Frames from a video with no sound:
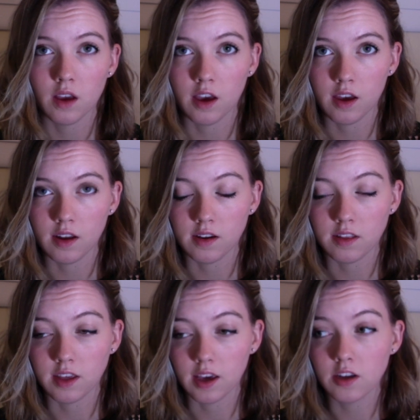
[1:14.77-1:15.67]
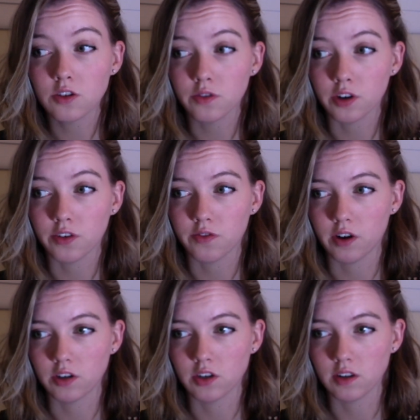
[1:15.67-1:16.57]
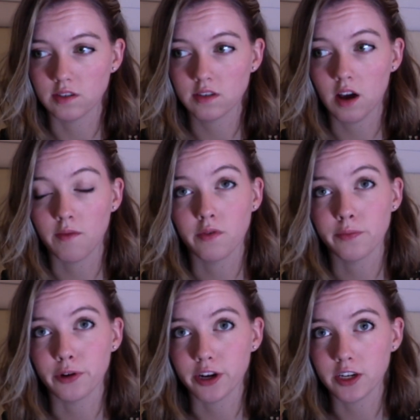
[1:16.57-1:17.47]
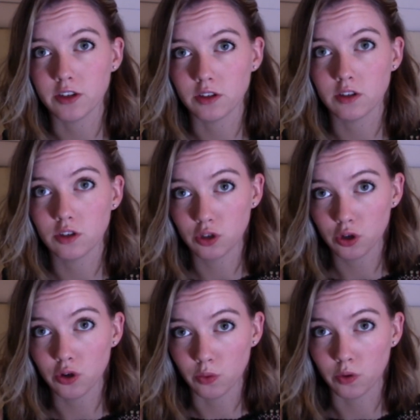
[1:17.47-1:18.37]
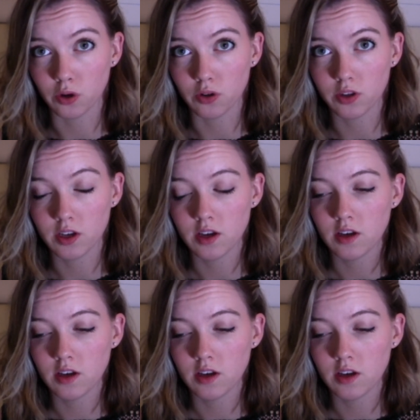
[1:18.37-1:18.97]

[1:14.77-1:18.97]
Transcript: And the introverted functions come from your internal world,